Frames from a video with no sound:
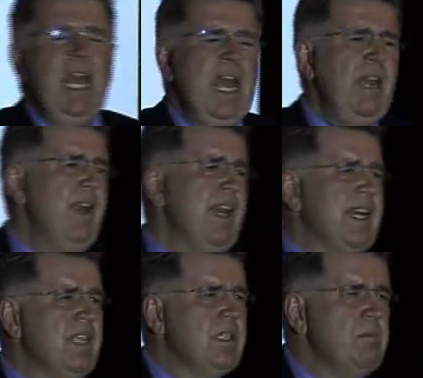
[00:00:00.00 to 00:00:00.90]
and then a
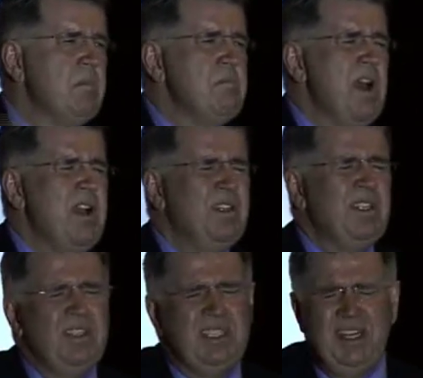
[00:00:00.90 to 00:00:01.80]
customer moans,
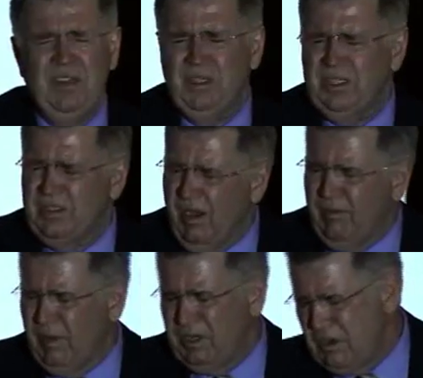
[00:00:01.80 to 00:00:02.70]
and you say to your staff,
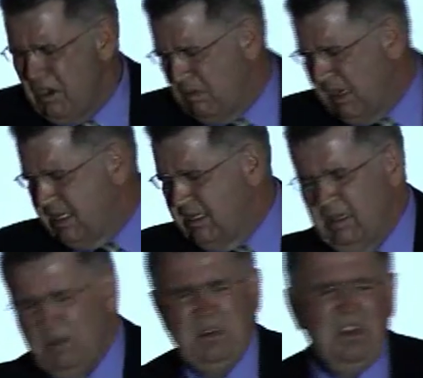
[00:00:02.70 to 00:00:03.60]
well, you know what?
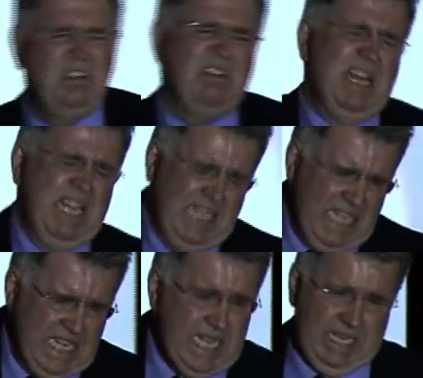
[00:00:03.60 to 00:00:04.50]
We don't really
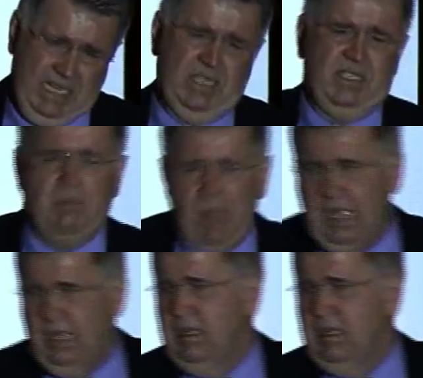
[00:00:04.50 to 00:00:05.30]
need that customer.